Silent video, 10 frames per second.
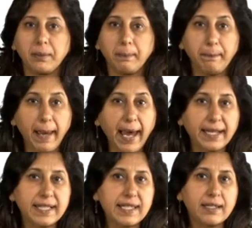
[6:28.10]

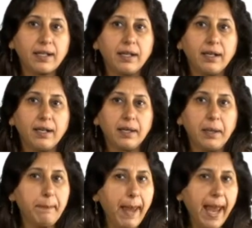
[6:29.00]
Banks.
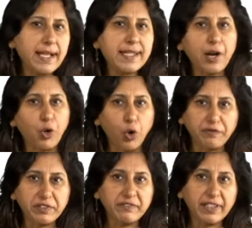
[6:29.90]
Banks are
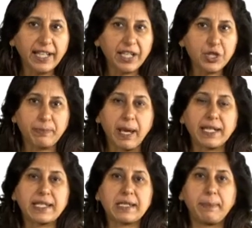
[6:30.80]
often willing to
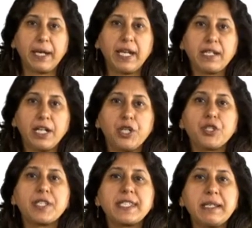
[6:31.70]
participate
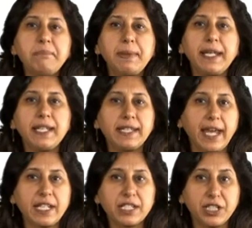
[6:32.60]
to simply
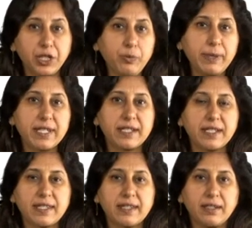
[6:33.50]
get new
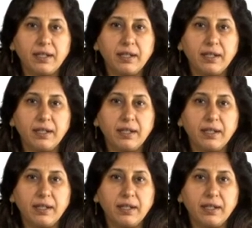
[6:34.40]
business.